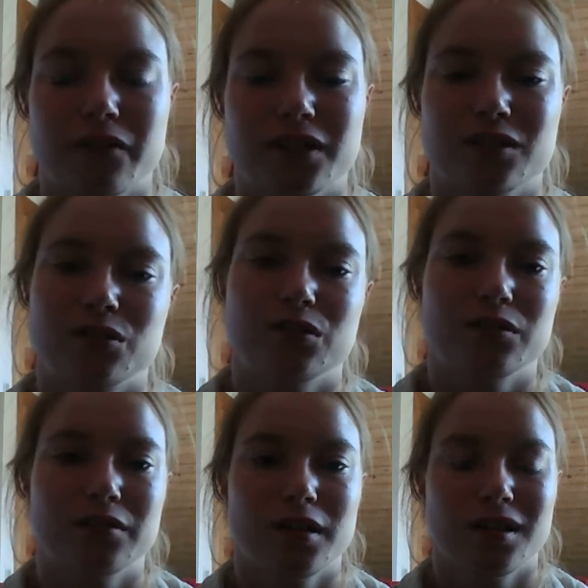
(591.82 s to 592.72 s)
having to
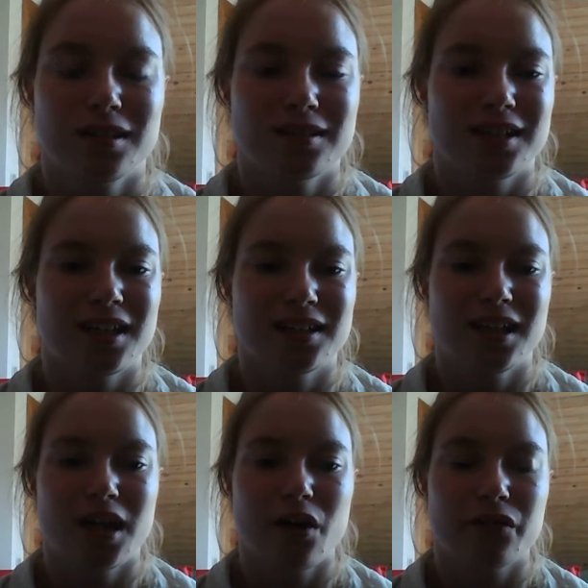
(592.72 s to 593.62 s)
take a
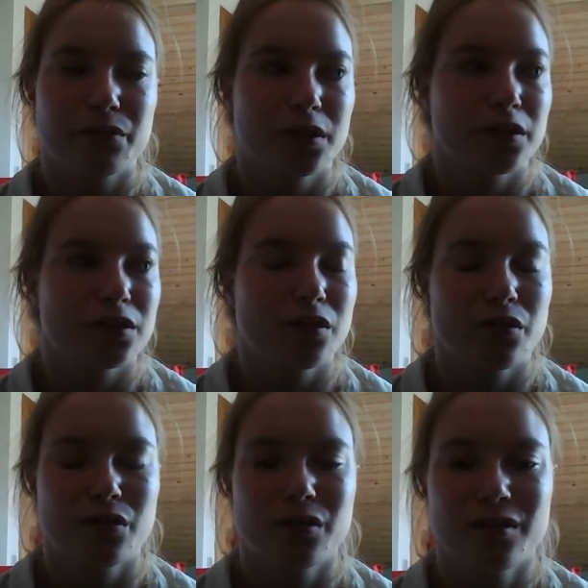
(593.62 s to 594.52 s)
day off because
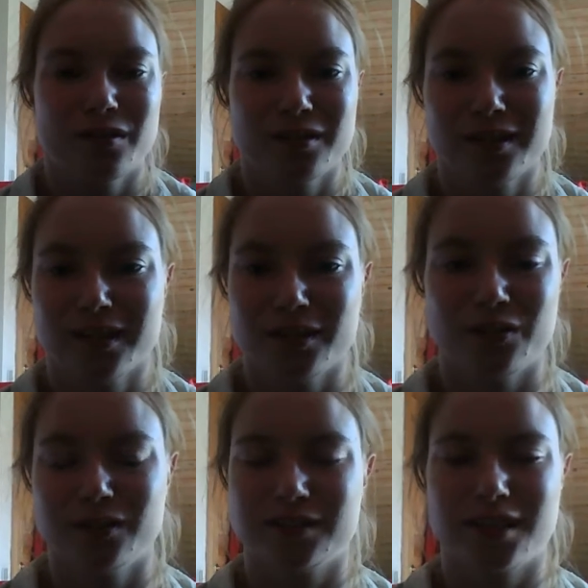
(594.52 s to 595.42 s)

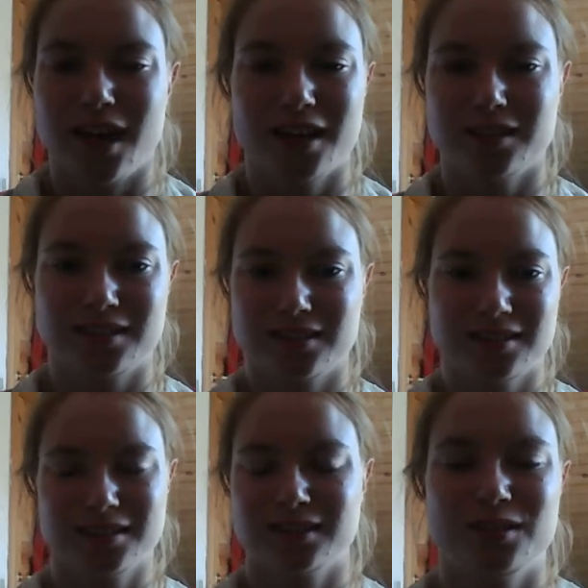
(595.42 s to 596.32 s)
you just can't
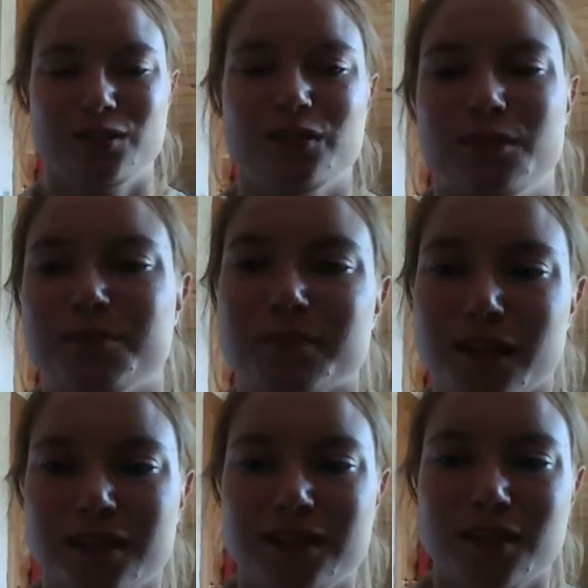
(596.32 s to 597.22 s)
do it.
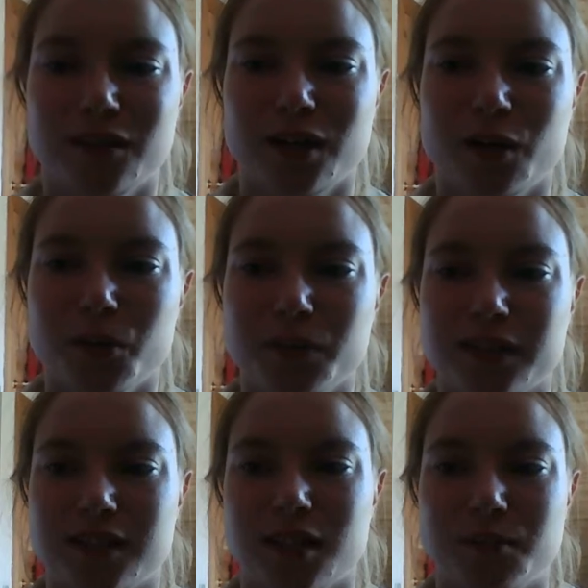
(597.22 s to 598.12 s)
So I hope
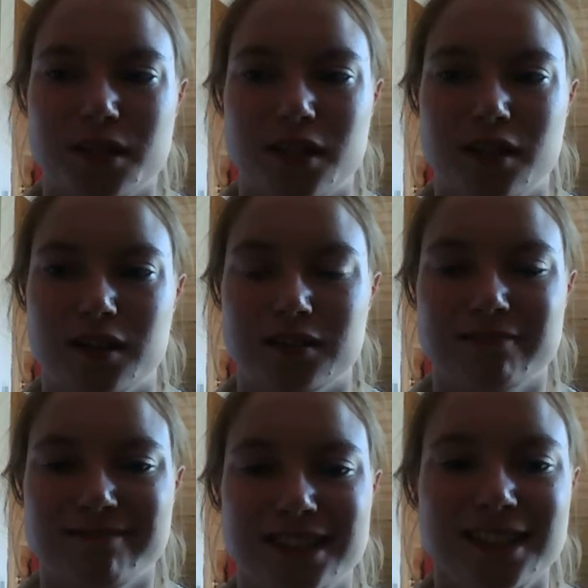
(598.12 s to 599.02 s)
this helped a lot.
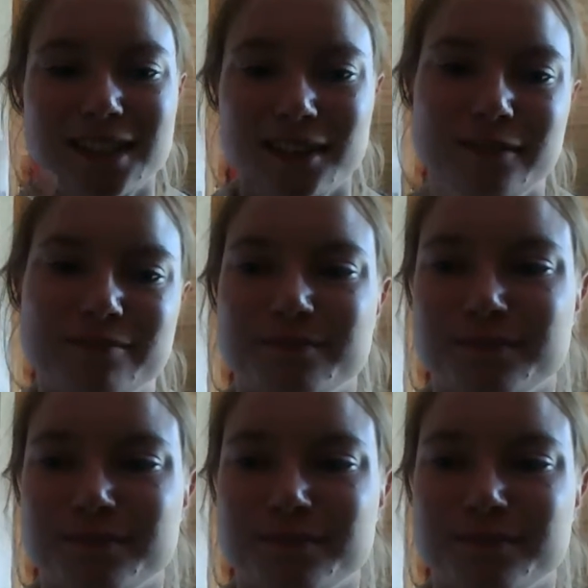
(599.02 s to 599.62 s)
See you.